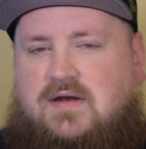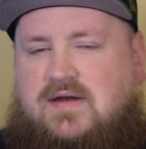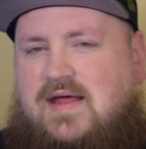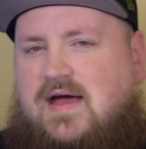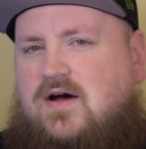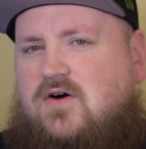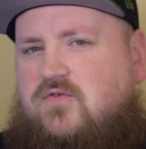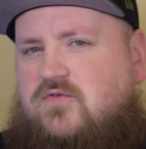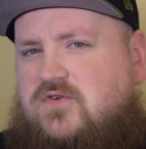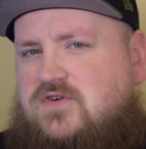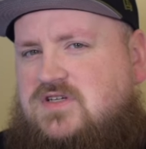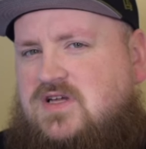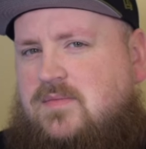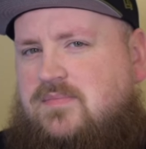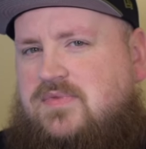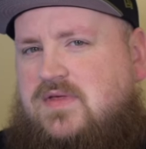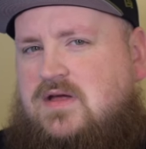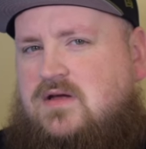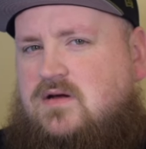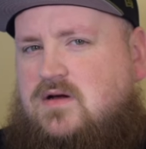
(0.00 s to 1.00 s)
Now, for
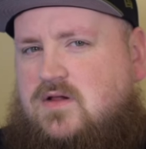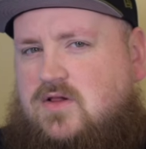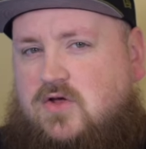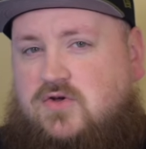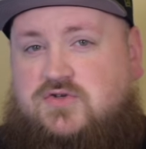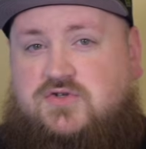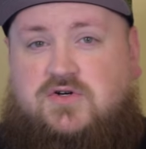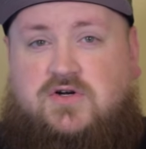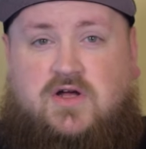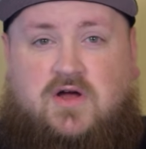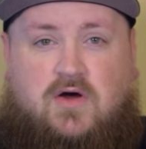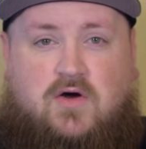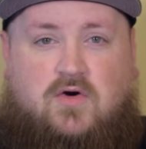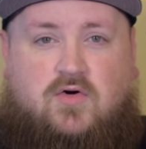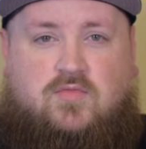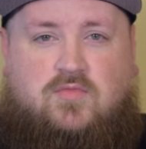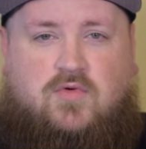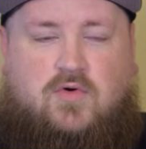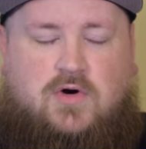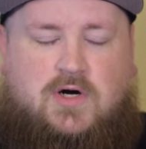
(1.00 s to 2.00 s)
something closer to
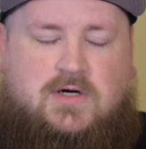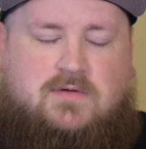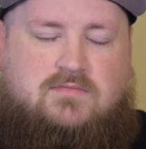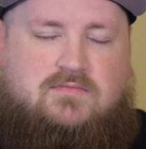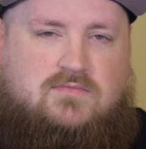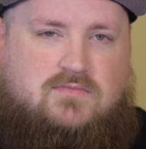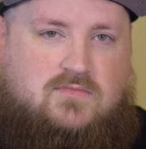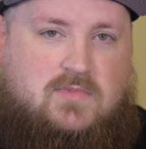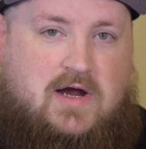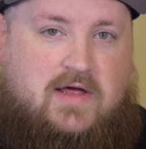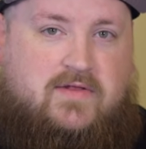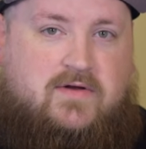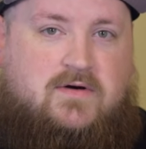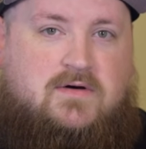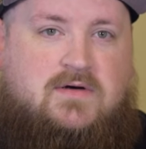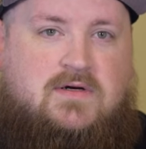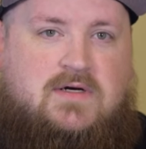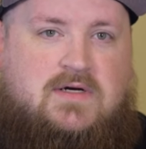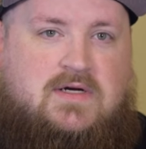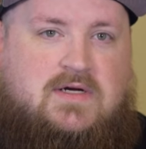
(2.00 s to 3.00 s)
home, or
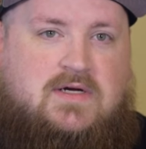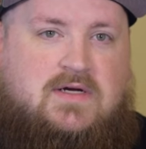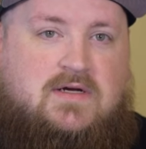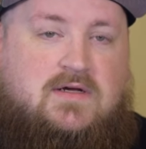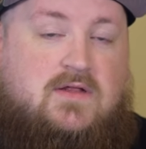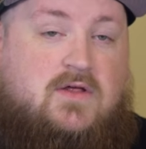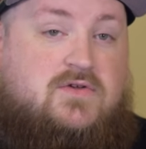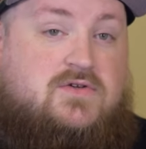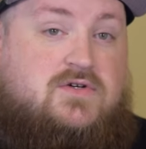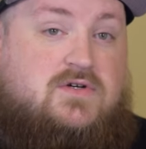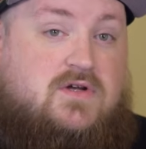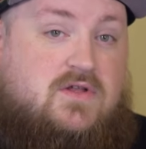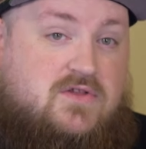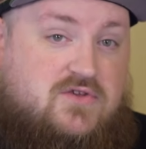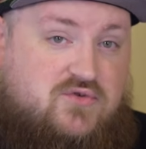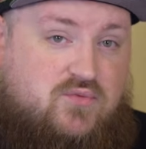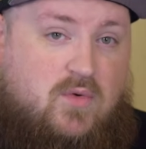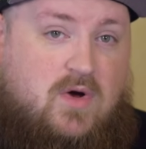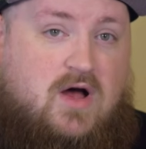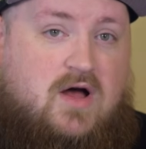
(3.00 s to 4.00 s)
rather, closer to the
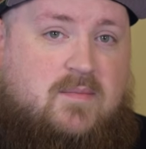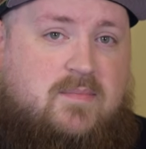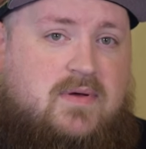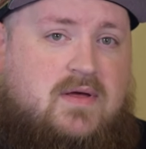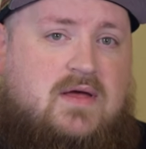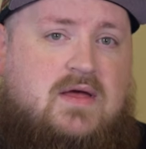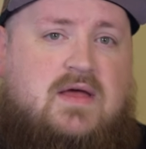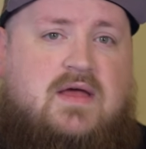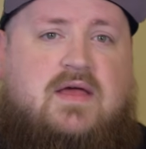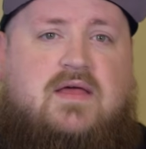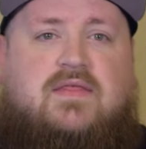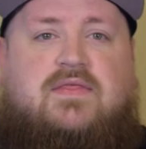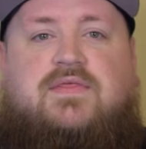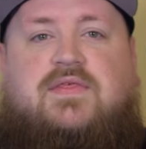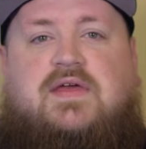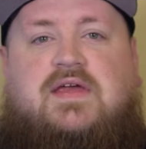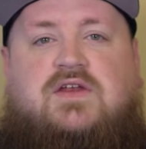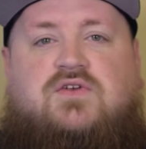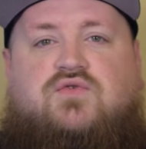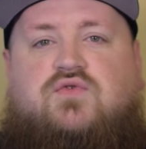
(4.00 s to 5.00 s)
swamp,
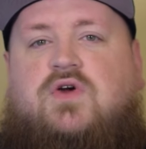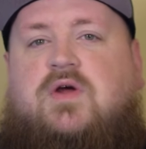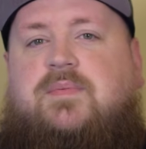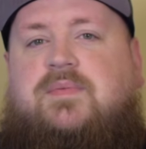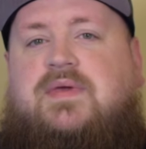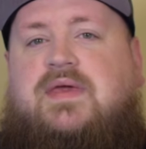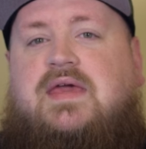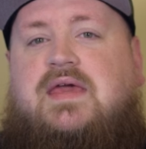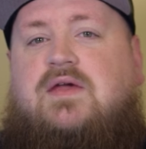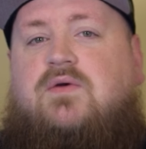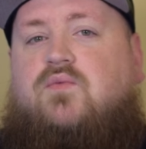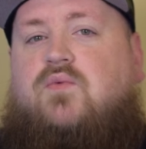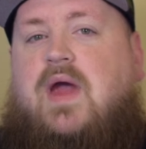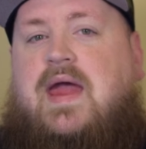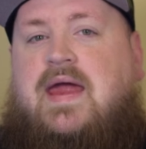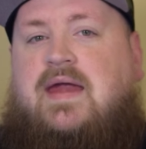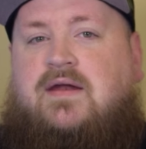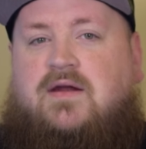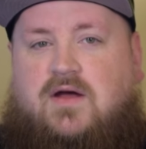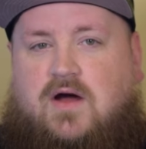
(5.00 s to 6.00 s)
the Tripkee
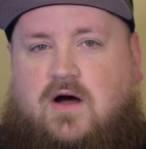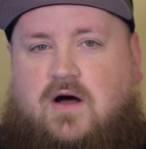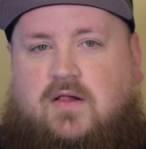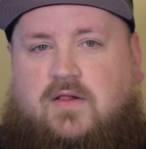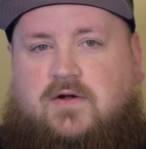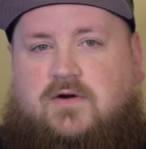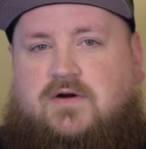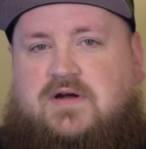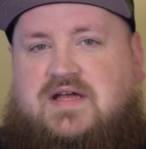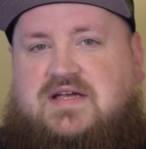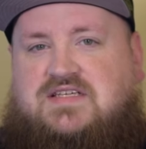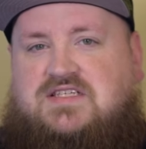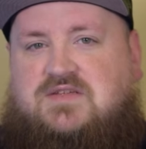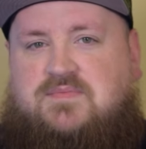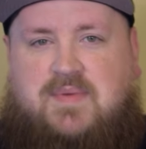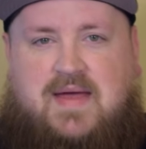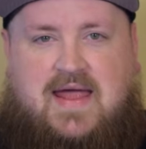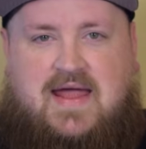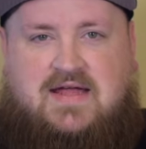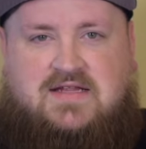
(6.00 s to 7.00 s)
Rain-Caller
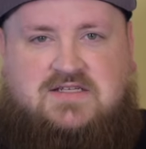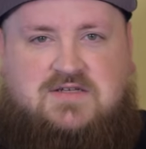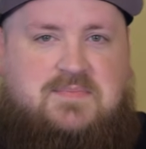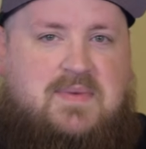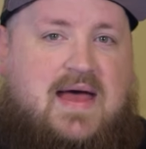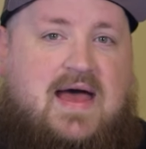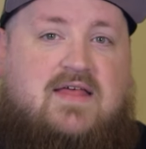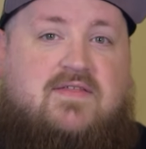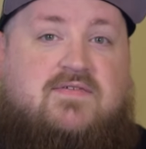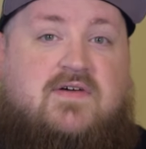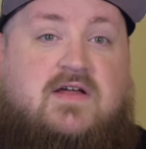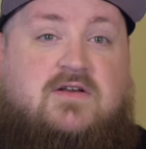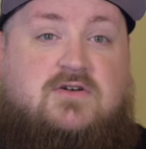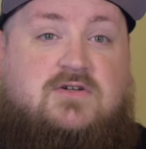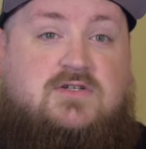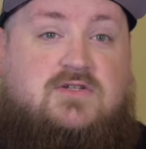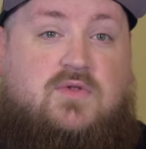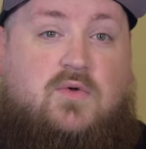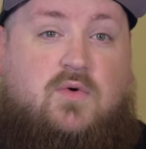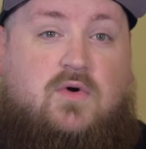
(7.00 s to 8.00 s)
expands
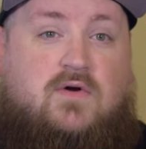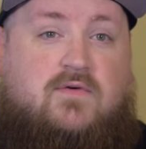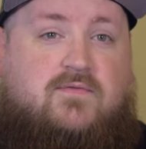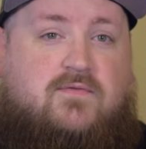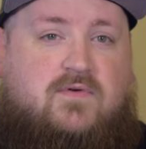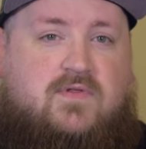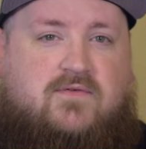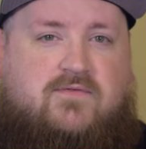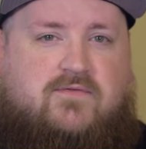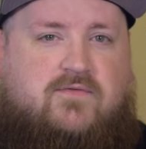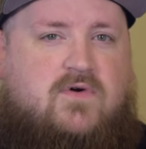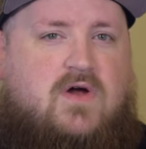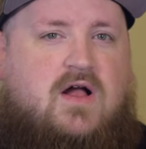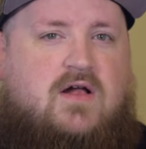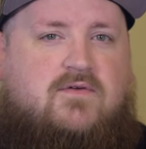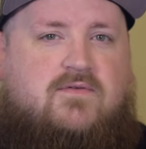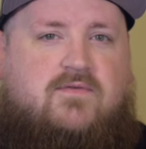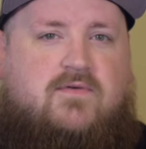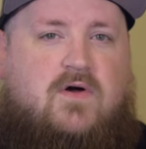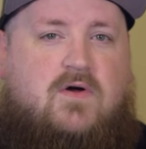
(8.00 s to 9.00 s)
Pathfinder's lore for the
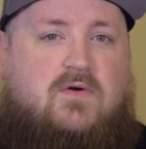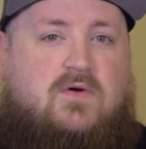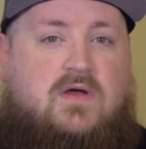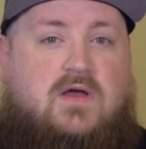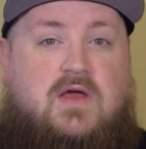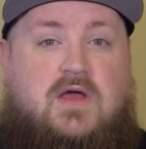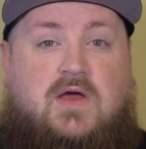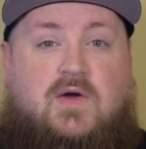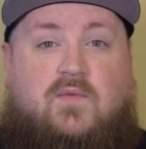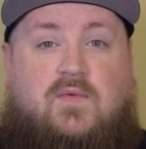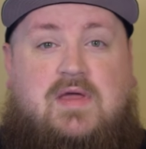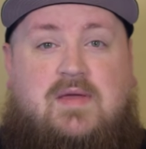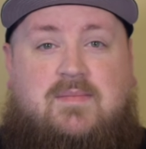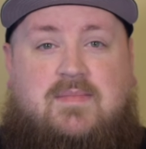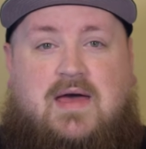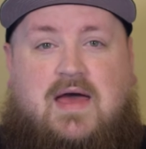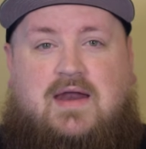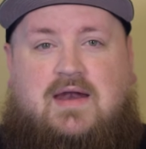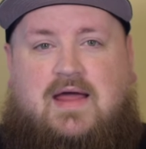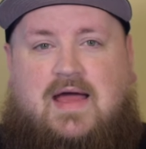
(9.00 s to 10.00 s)
frog folk we
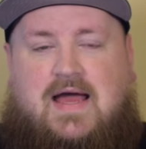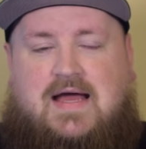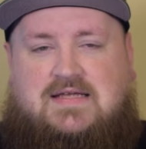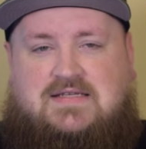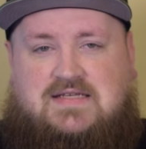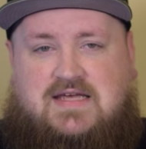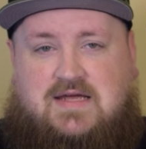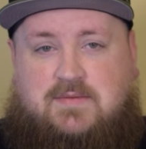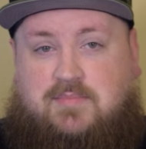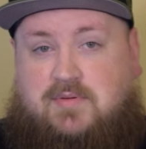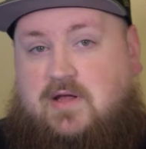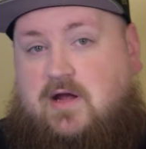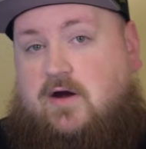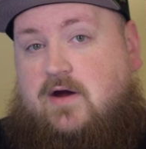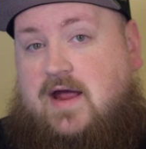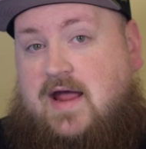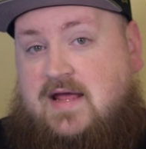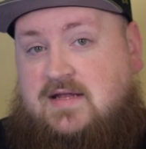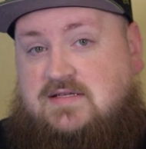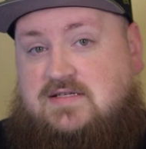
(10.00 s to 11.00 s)
met as a player
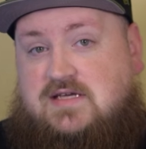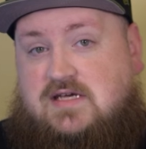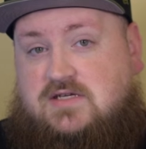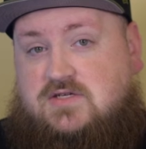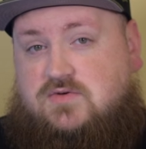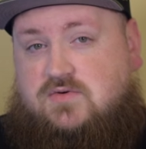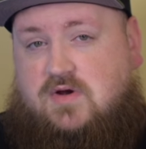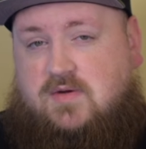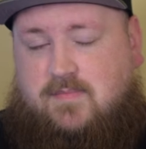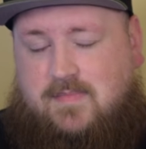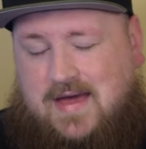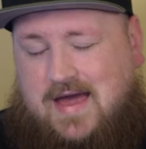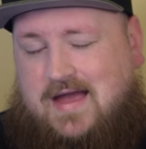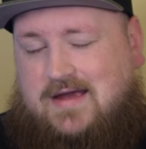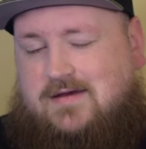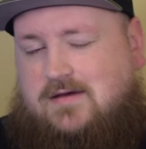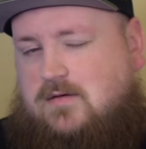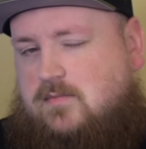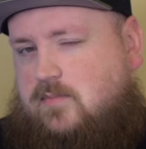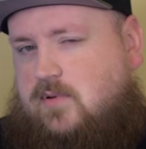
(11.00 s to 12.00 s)
ancestry
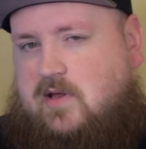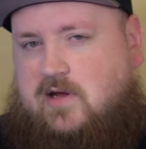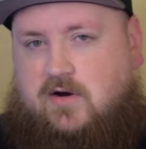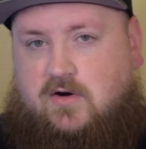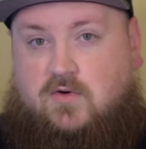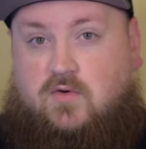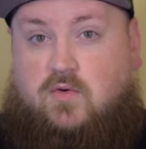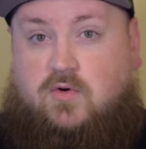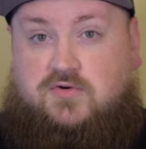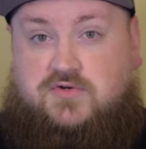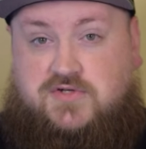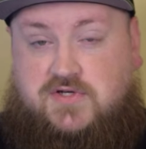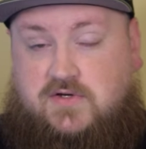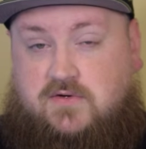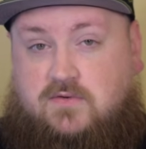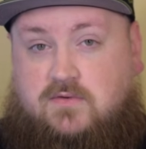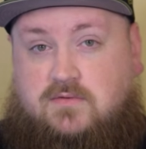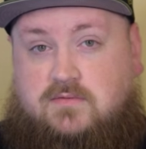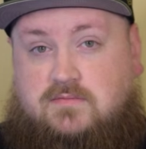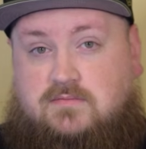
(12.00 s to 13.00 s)
back in Player Core
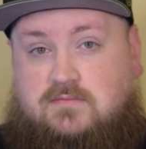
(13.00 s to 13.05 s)
2.